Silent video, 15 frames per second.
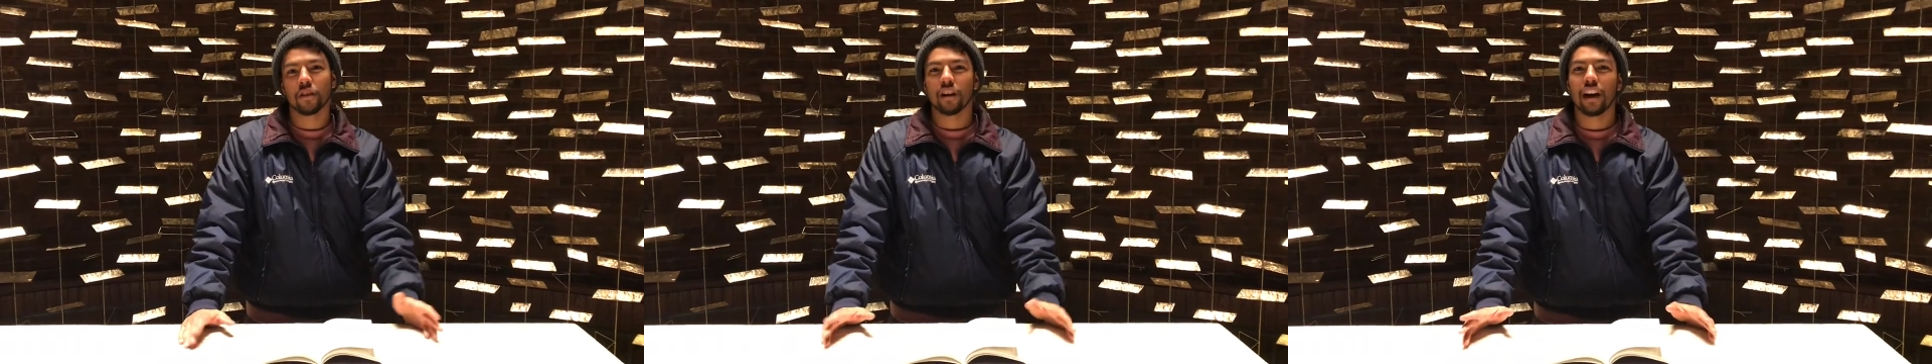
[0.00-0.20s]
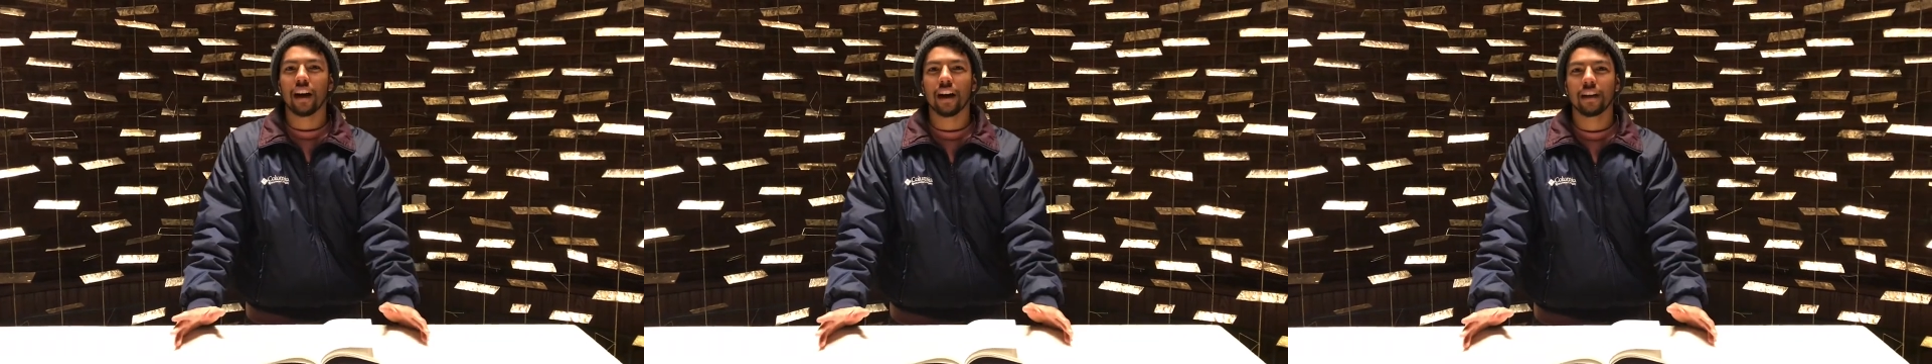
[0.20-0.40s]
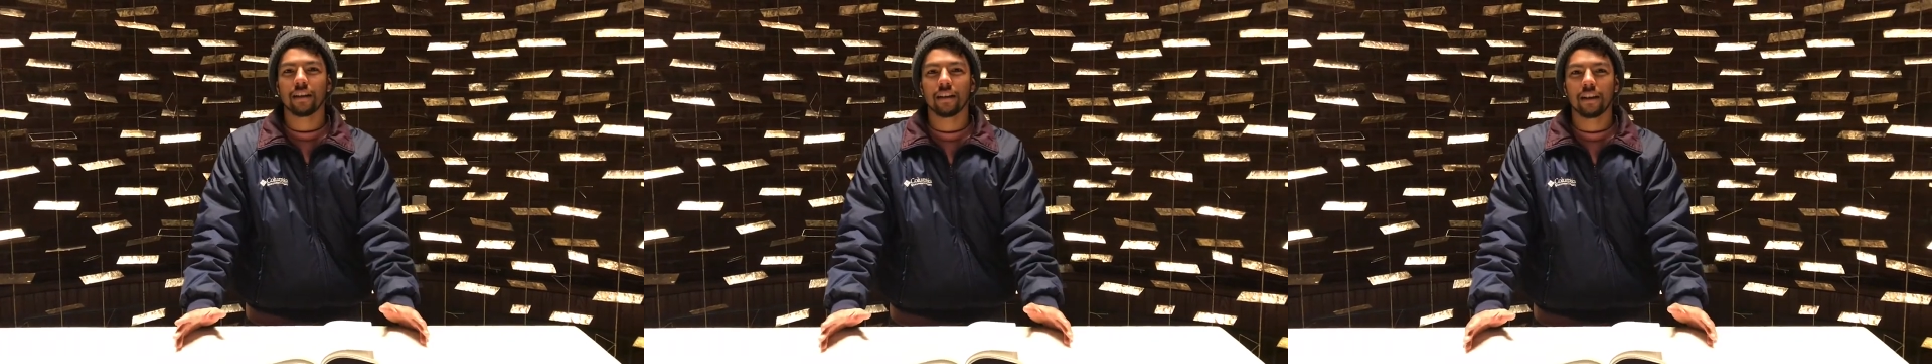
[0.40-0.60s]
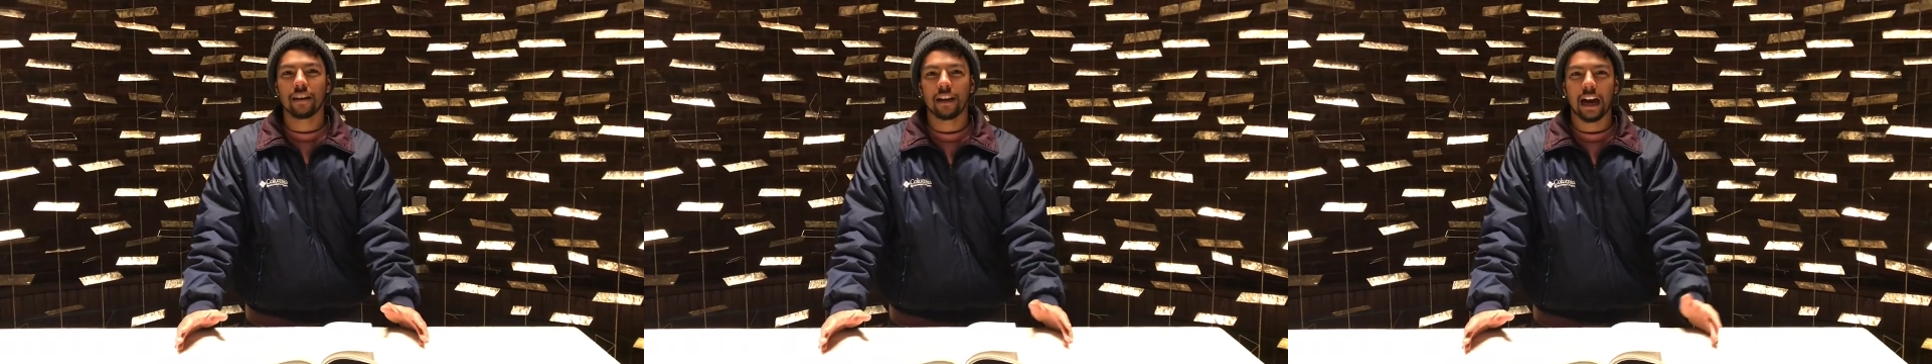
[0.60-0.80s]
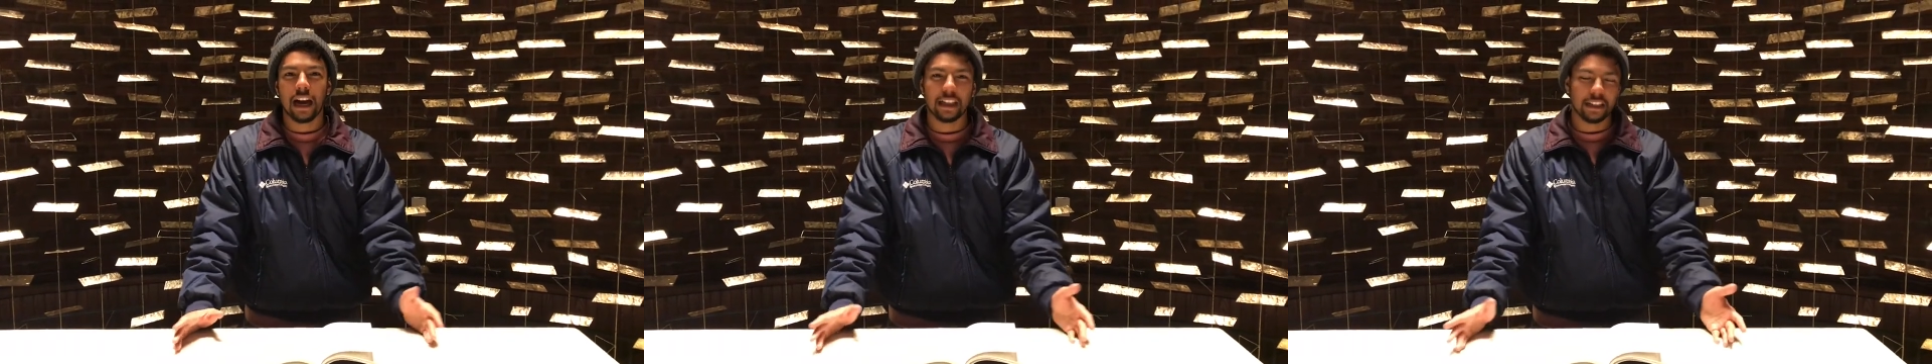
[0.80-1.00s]
or odd.
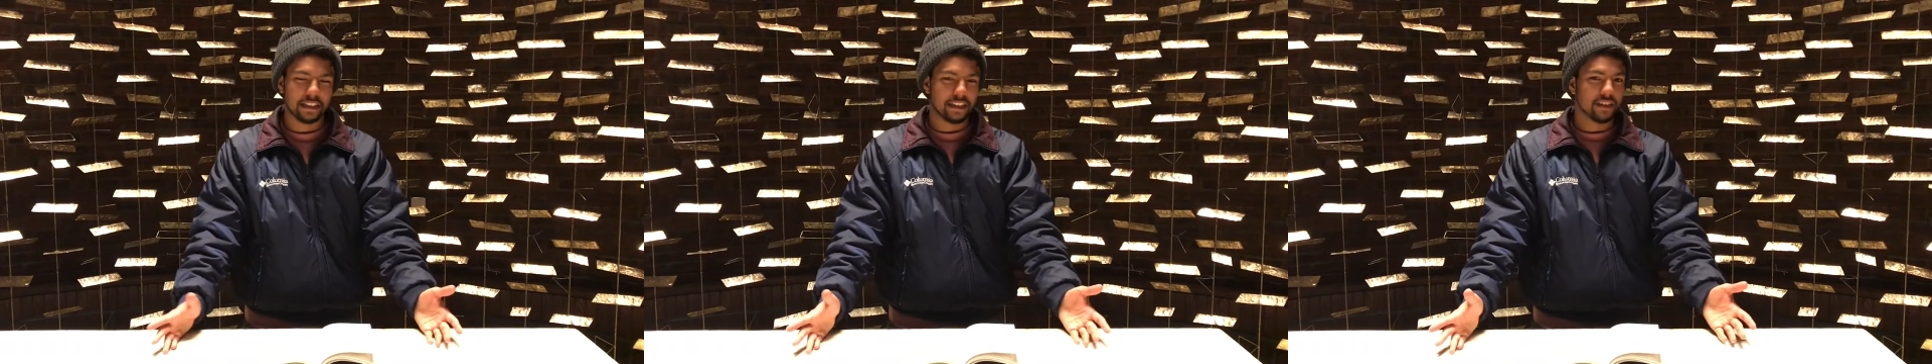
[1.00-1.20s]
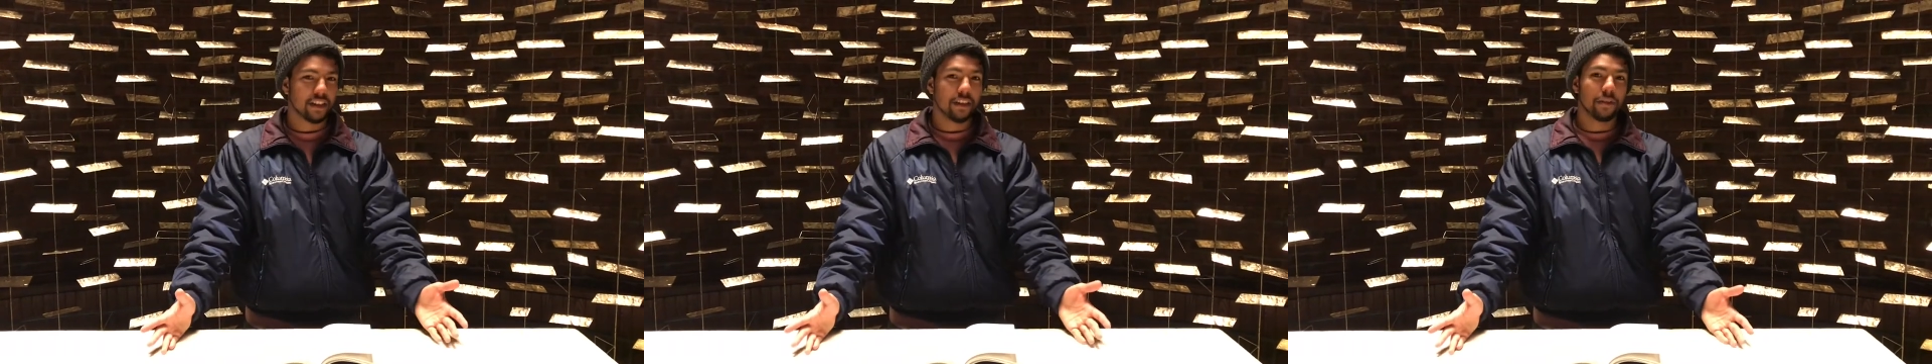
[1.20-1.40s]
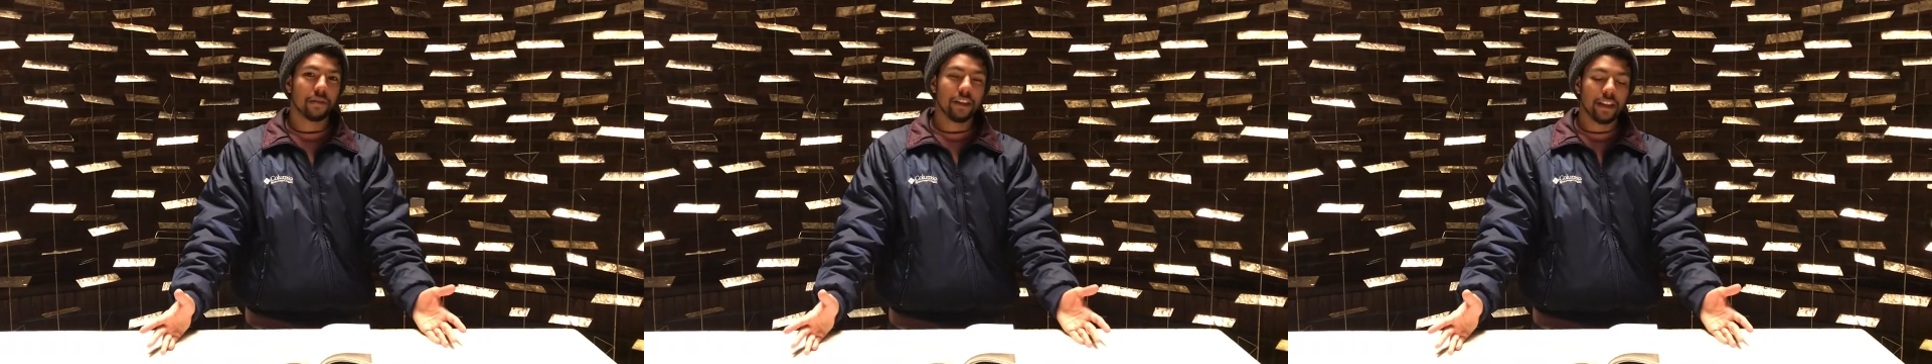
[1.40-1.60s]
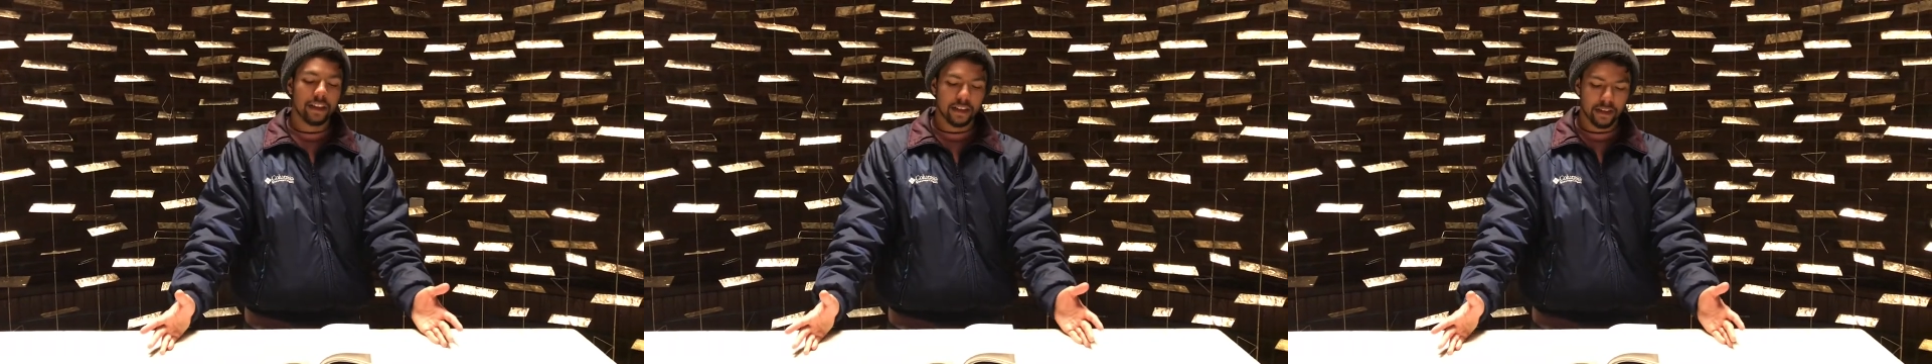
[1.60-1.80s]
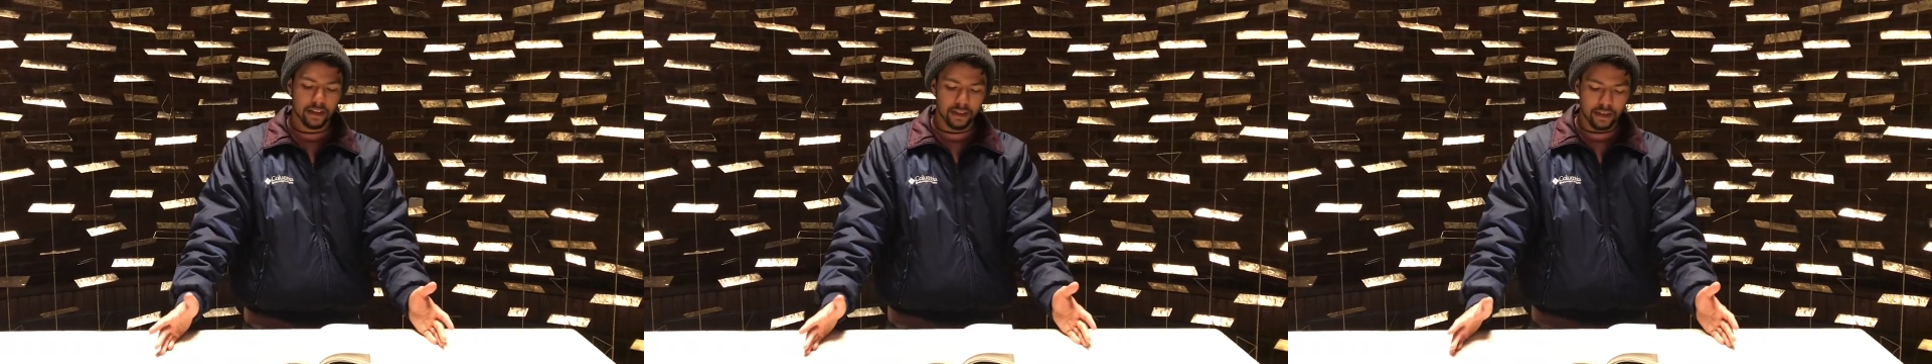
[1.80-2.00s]
I like to say unique.